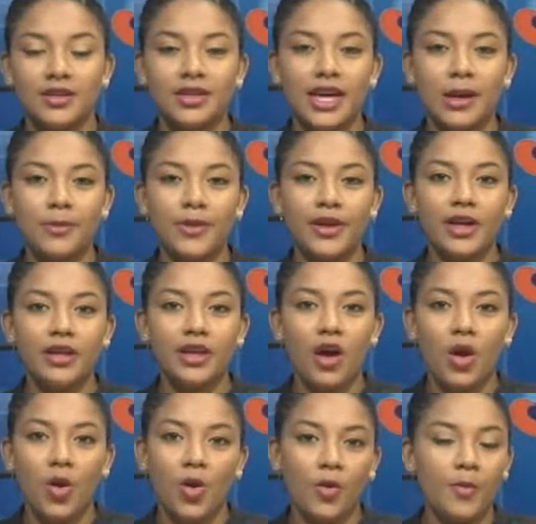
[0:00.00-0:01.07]
Gabrielle
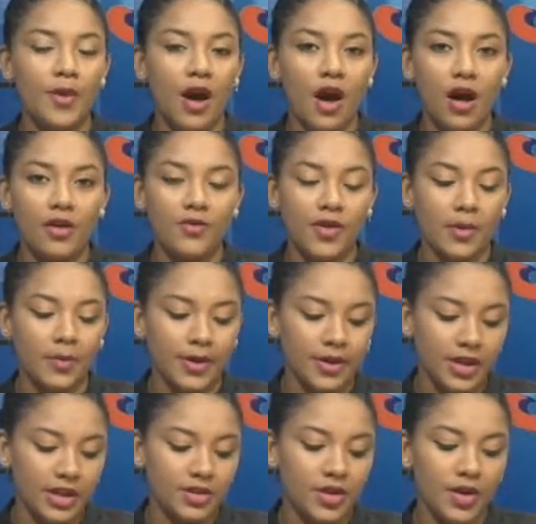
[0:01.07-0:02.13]
Hope of
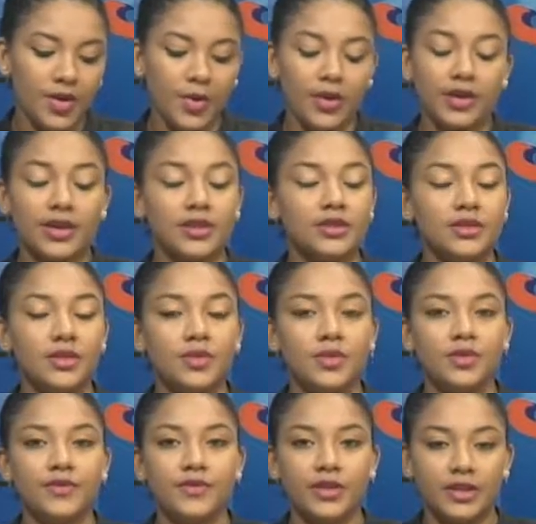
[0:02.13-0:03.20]
Bernice York
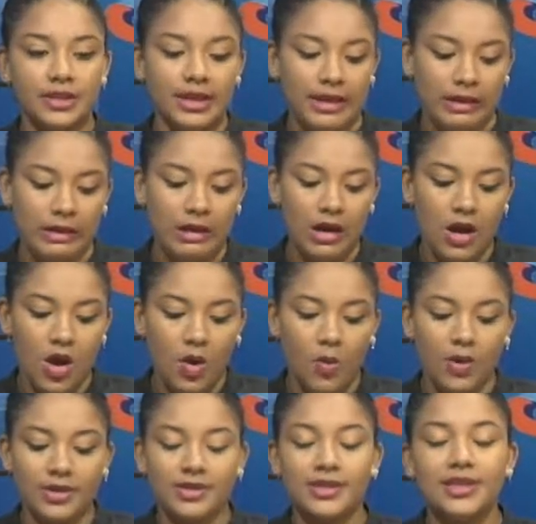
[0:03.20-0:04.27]
Institute of Learning
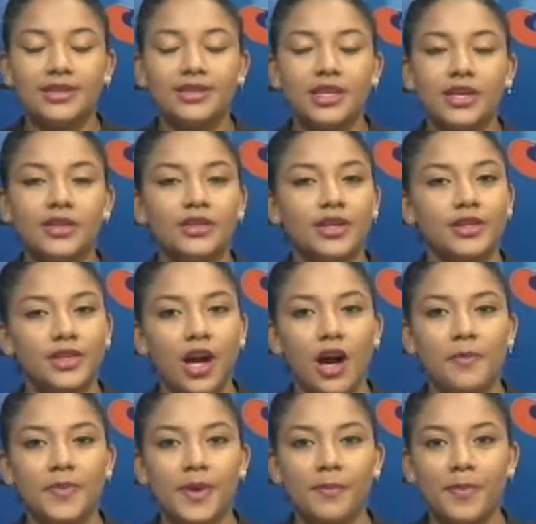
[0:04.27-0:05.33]
was this year's
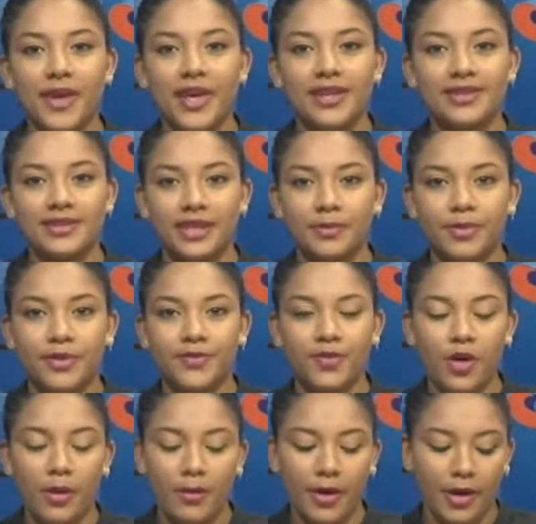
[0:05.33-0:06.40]
top PSE
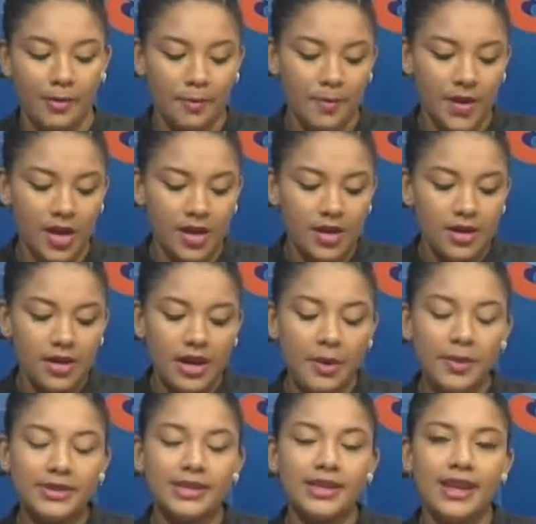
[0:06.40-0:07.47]
performer. It
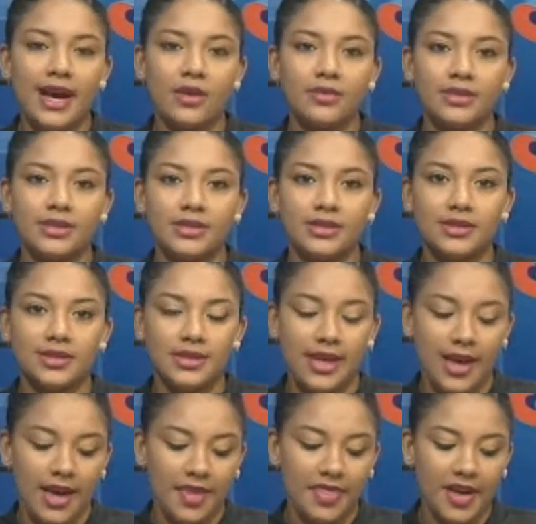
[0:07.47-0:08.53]
was announced
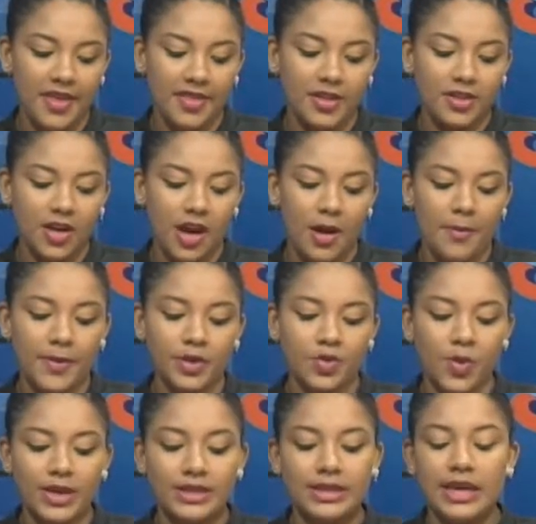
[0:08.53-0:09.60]
today that the top
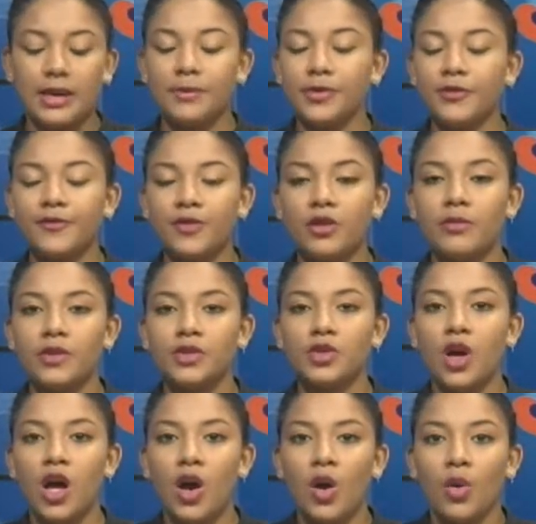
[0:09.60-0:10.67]
28 performers
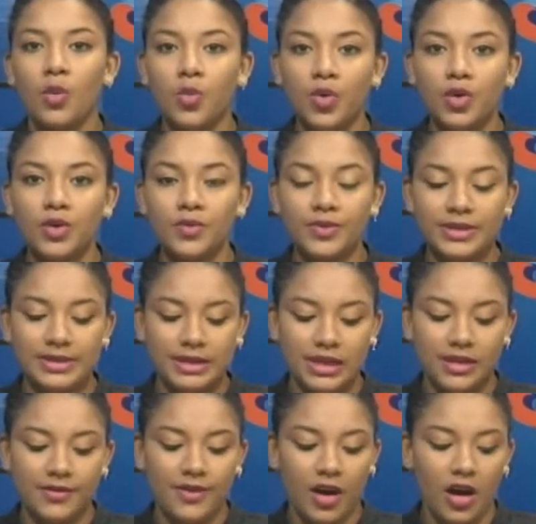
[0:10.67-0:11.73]
would
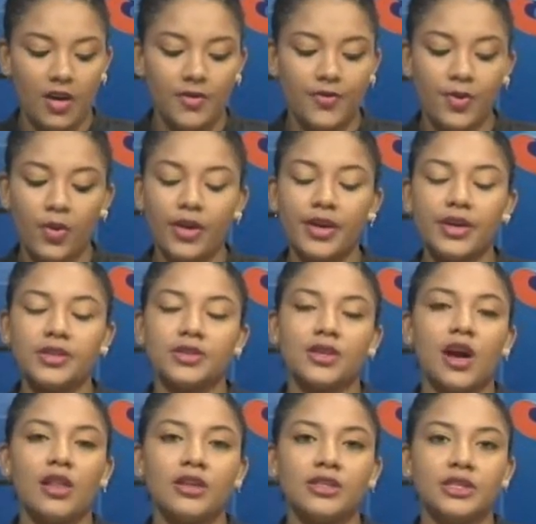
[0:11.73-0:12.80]
receive a four-year
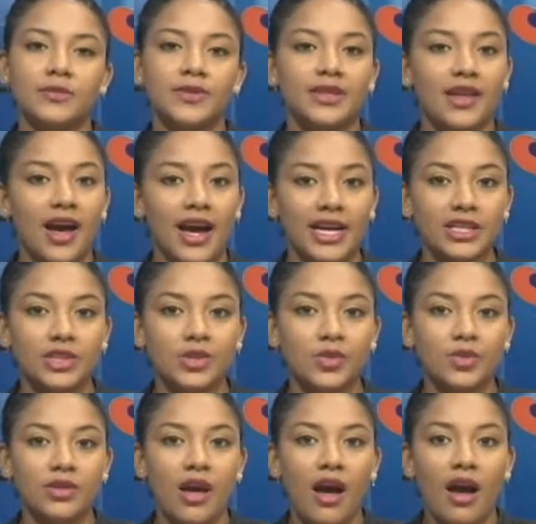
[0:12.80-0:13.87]
scholarship to the high
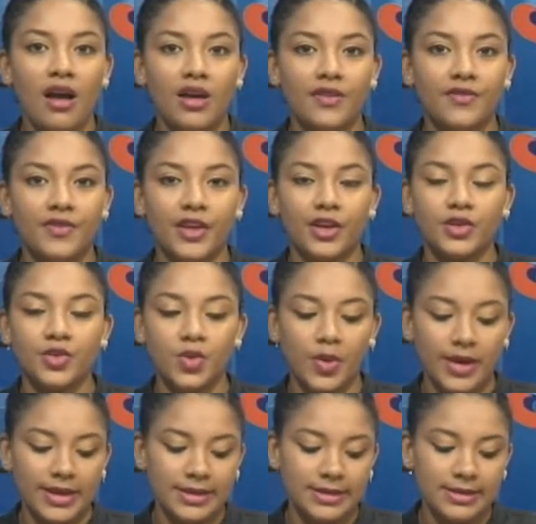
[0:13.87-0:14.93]
school of their
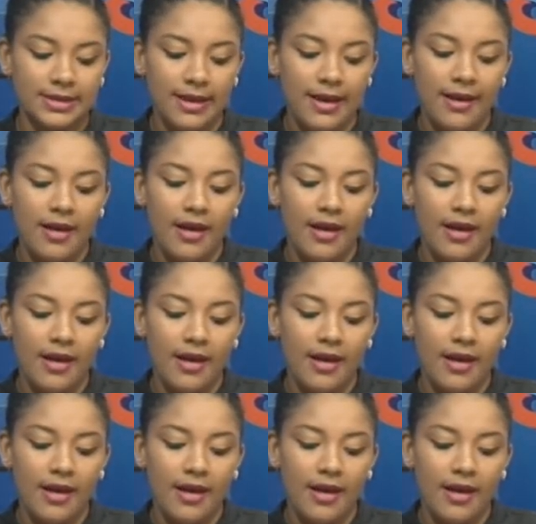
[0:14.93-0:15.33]
choice